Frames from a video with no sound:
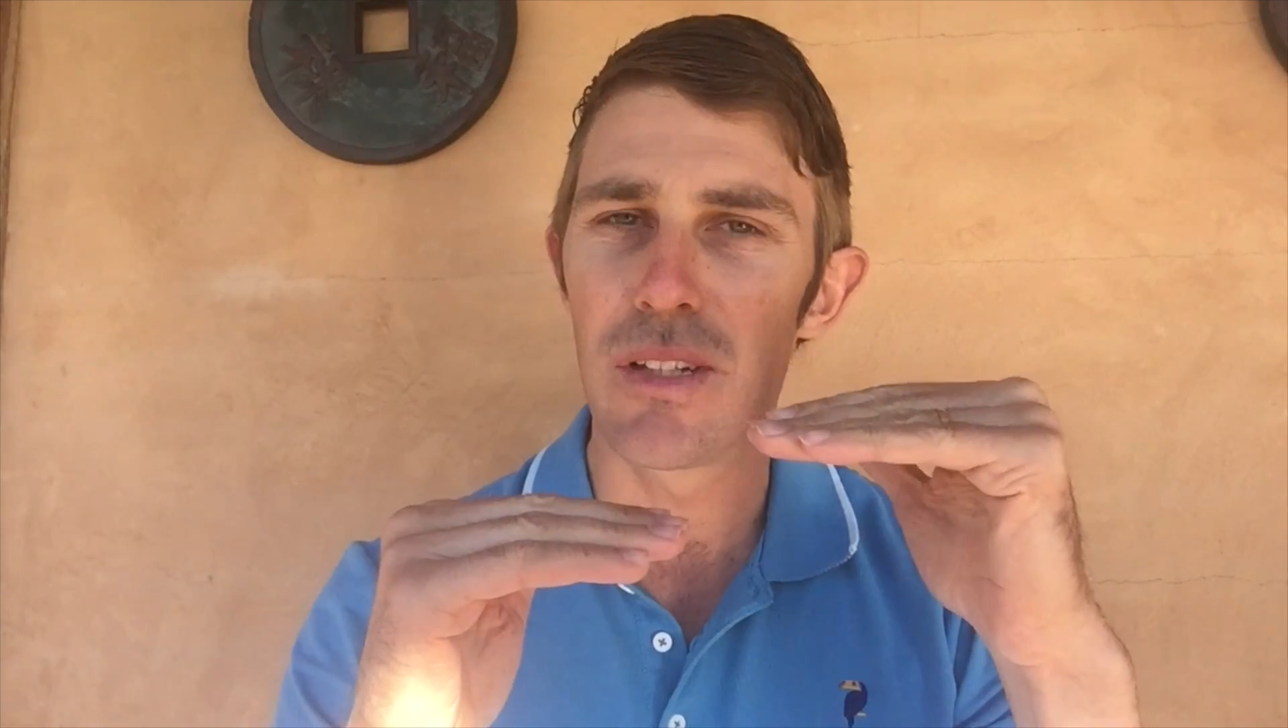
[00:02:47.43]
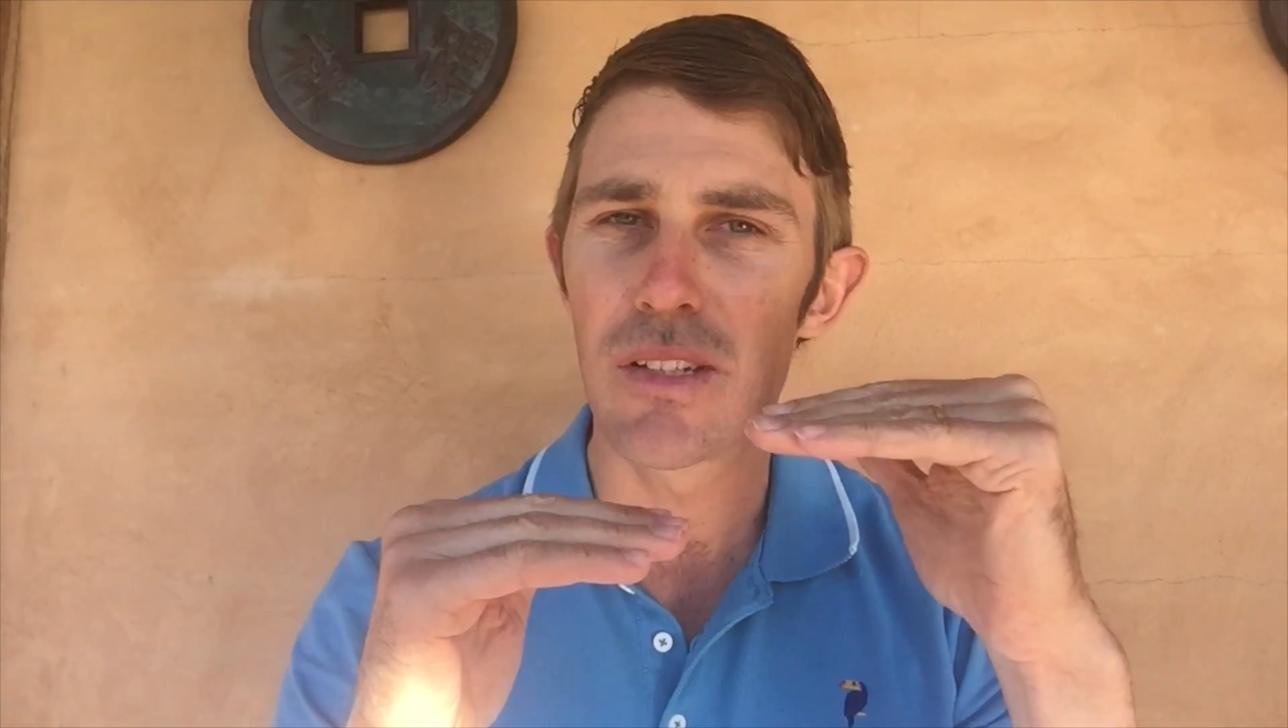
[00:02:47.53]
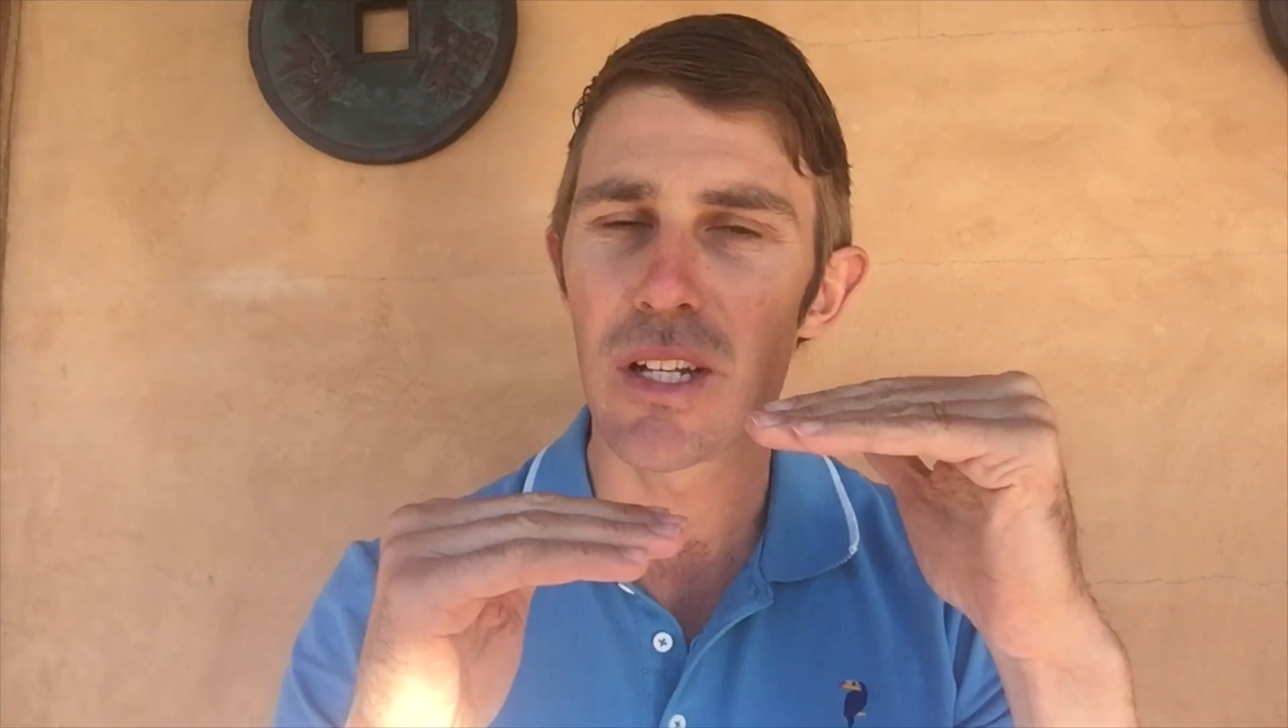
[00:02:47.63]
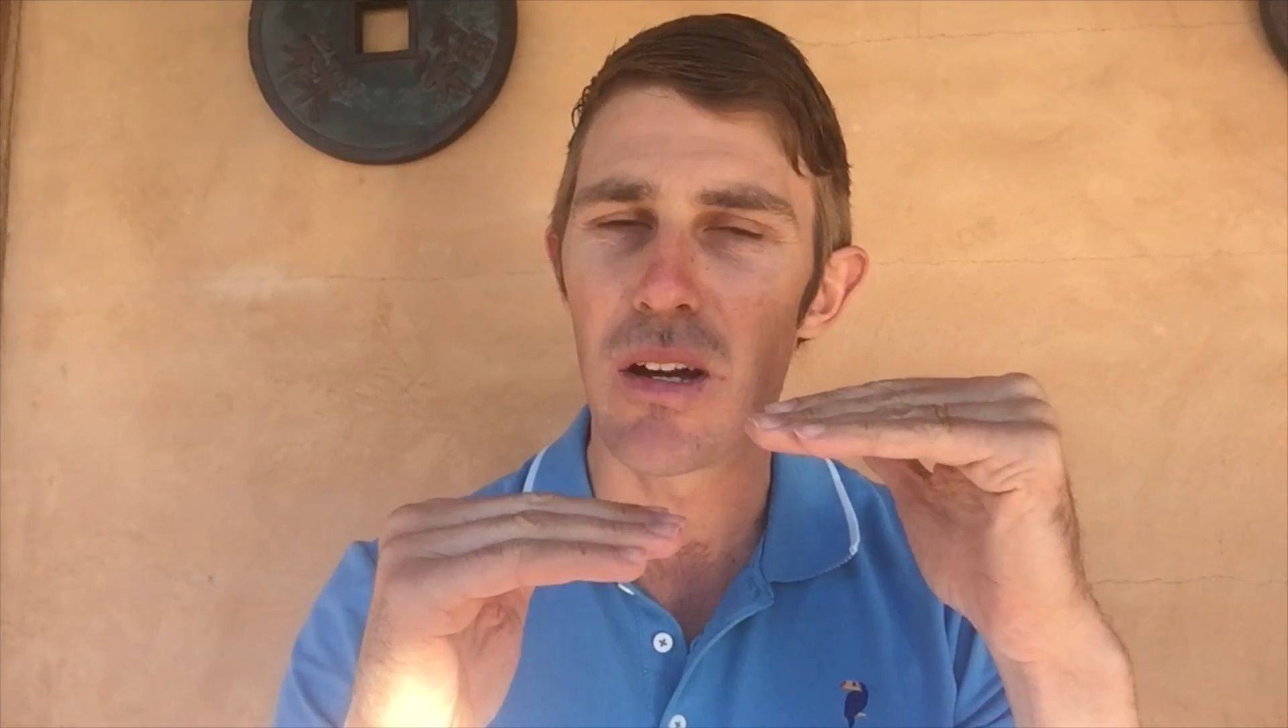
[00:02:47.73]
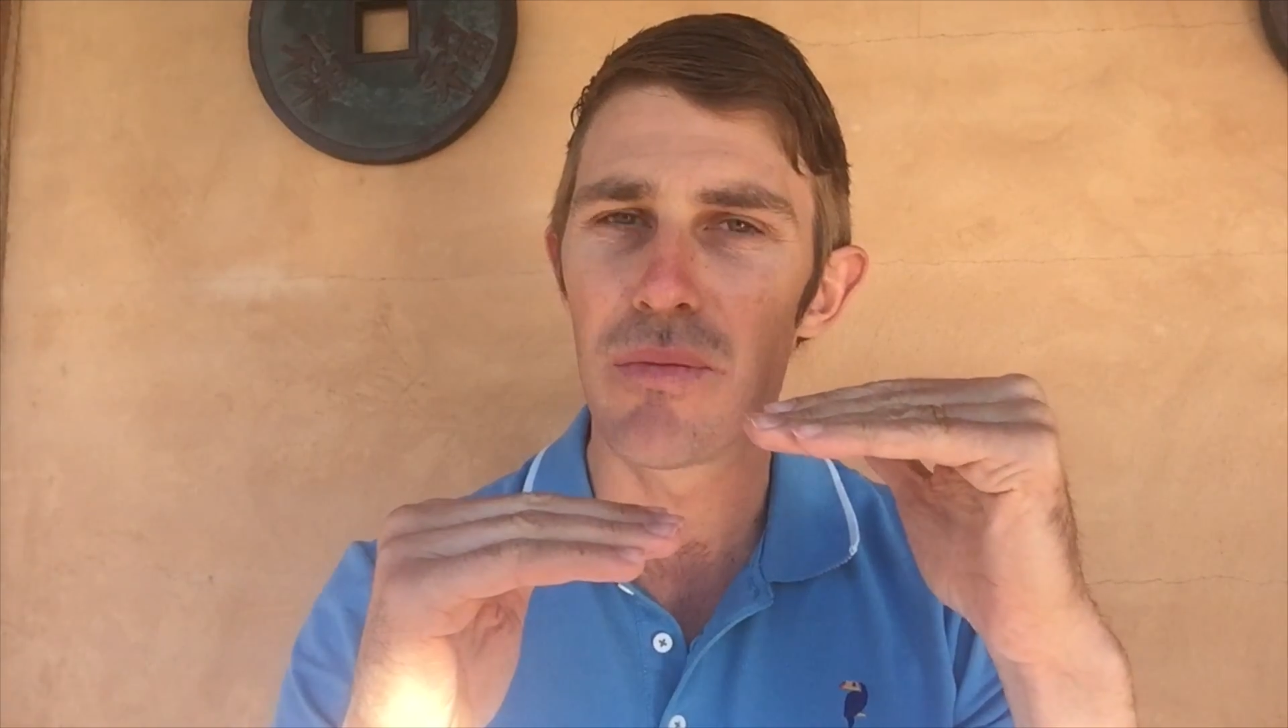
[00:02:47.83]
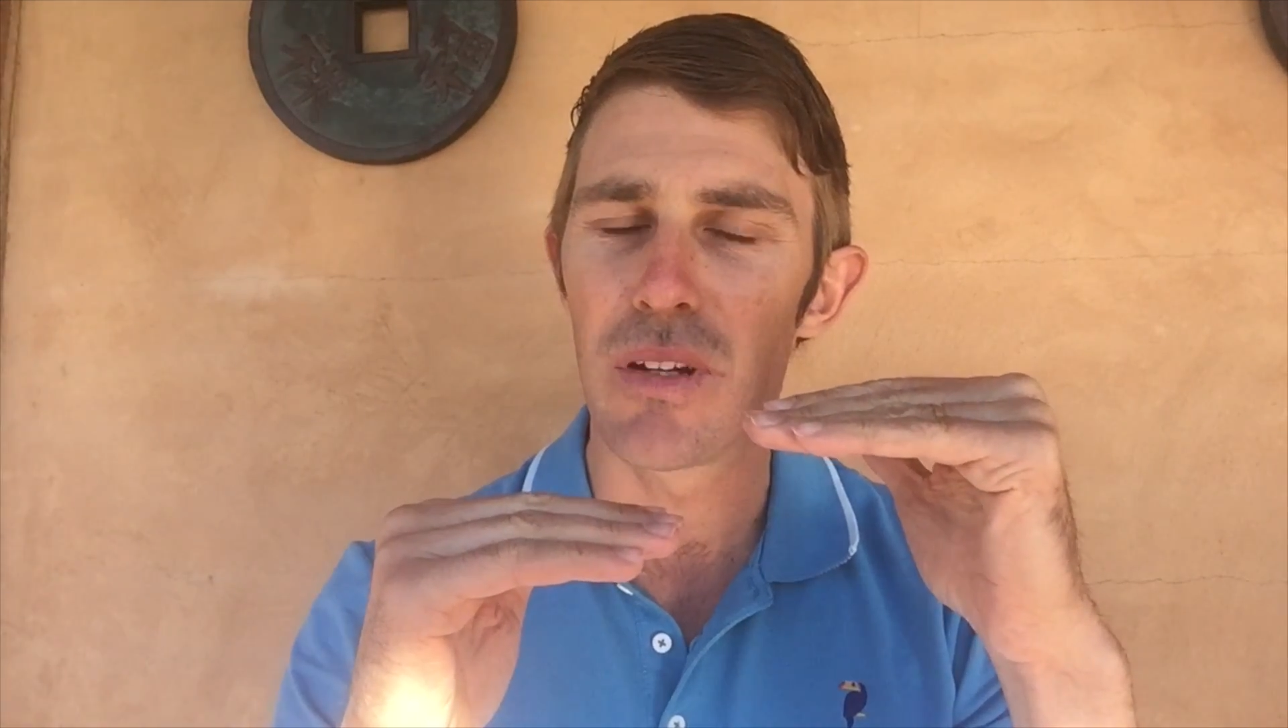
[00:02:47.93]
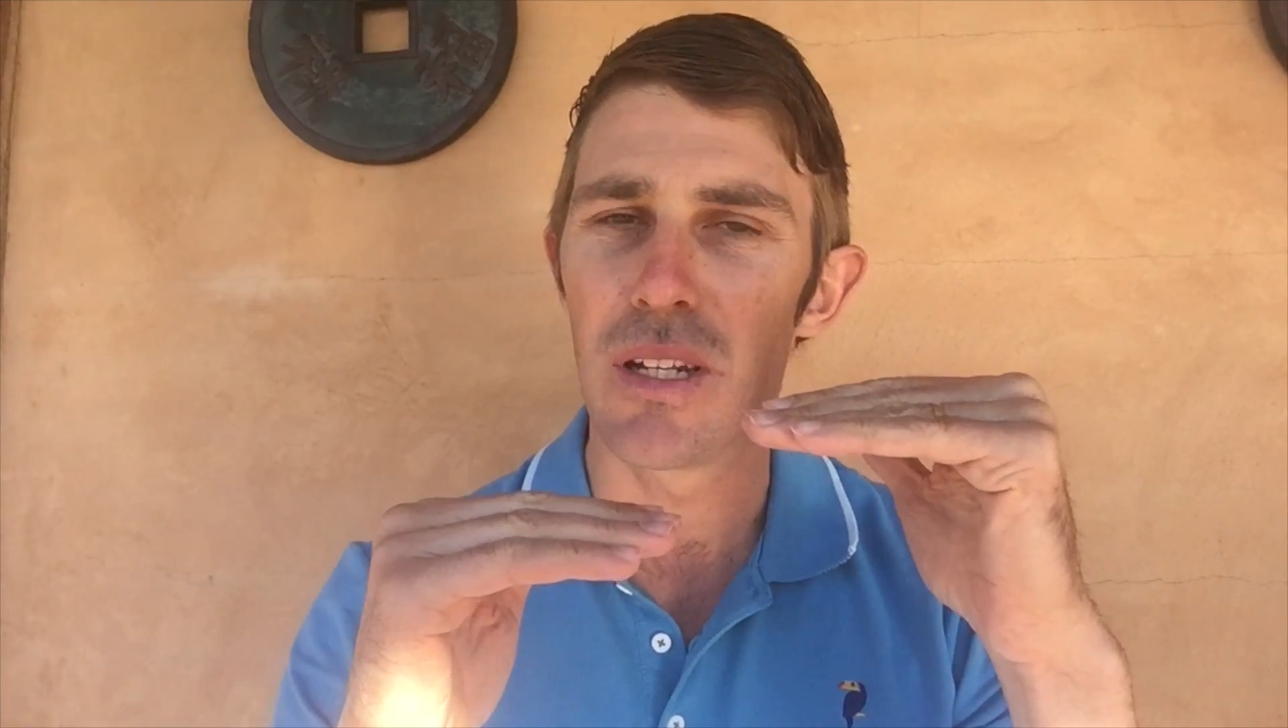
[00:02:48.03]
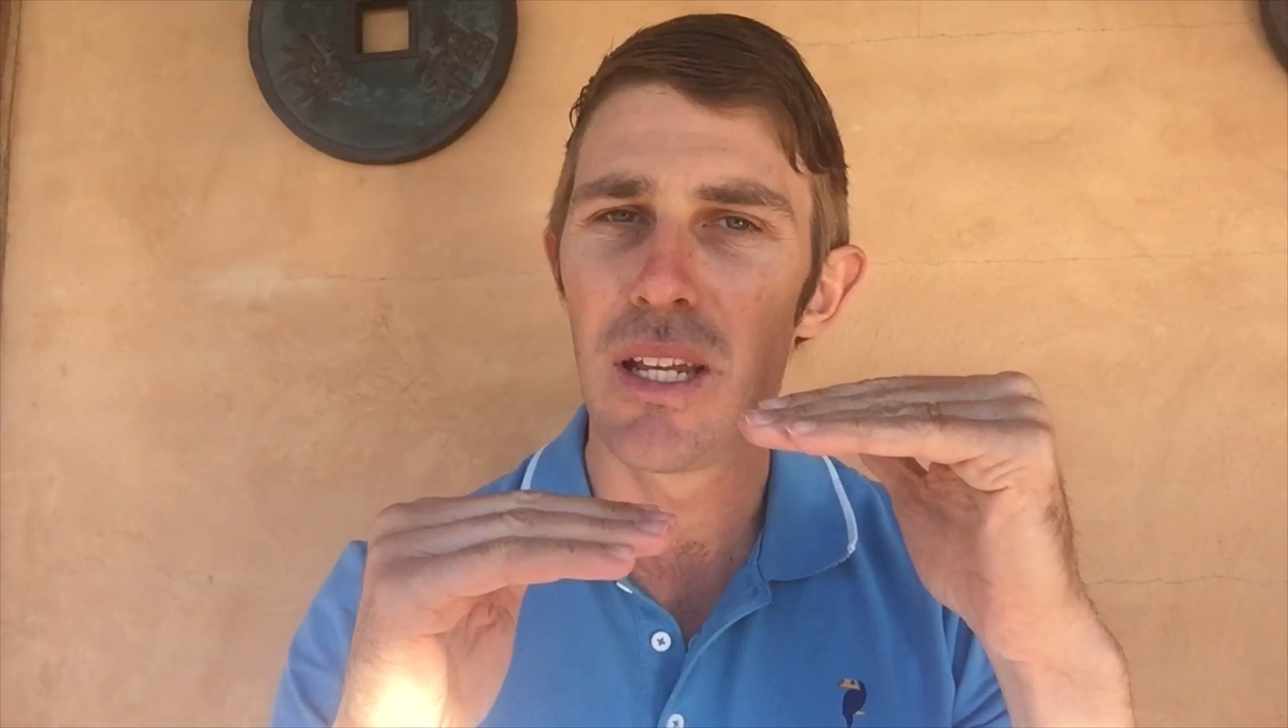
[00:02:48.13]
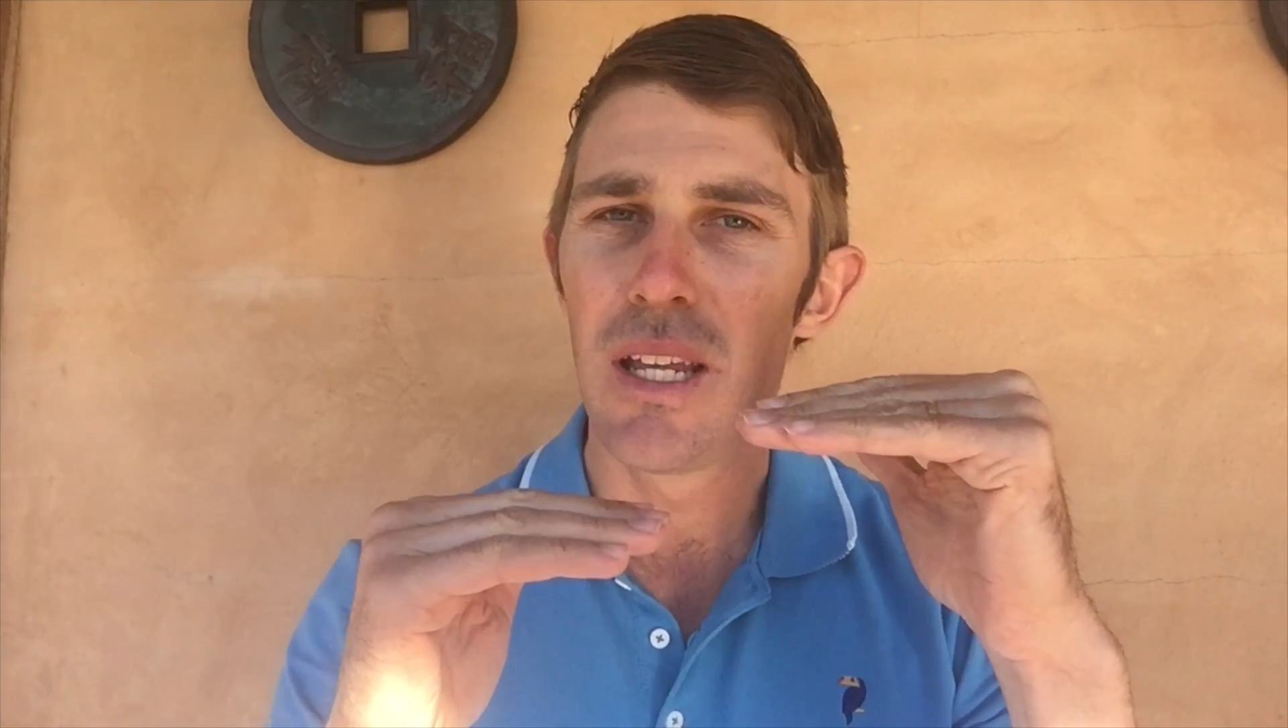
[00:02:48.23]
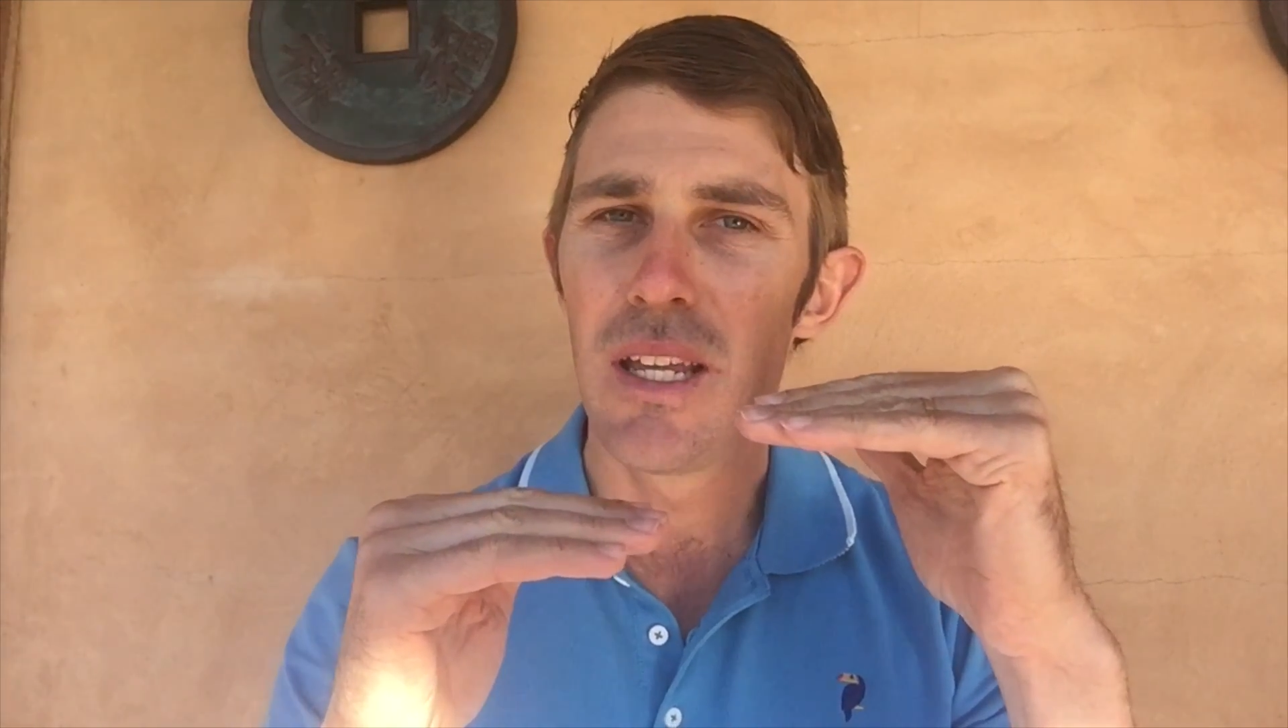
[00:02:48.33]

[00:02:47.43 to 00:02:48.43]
discomfort